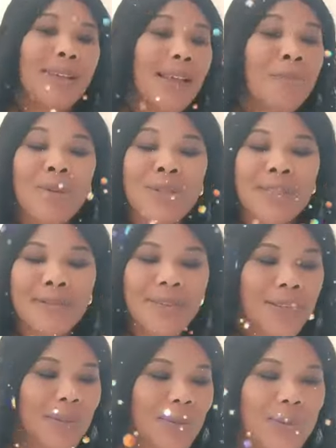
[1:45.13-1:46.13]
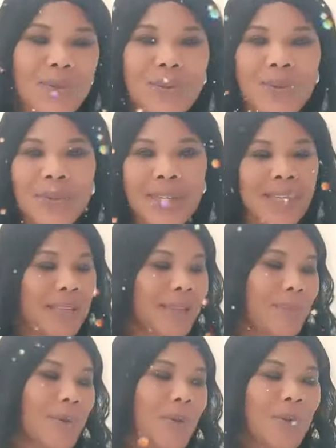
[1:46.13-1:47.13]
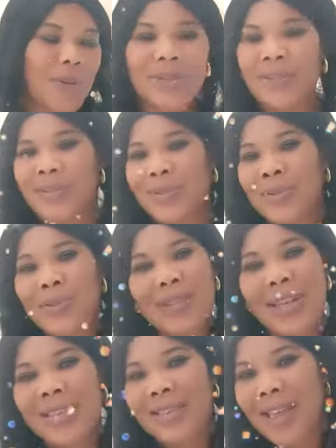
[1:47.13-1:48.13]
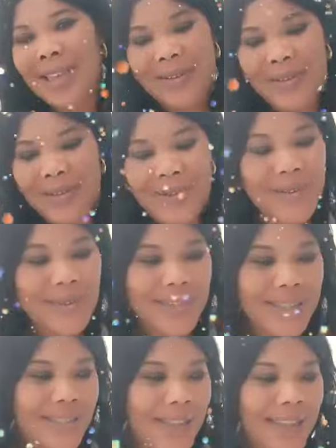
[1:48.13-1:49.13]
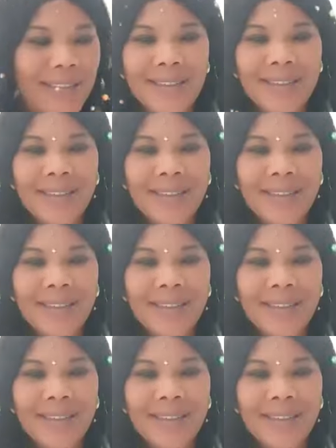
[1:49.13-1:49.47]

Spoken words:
I must give on to you. Because you did there all the time.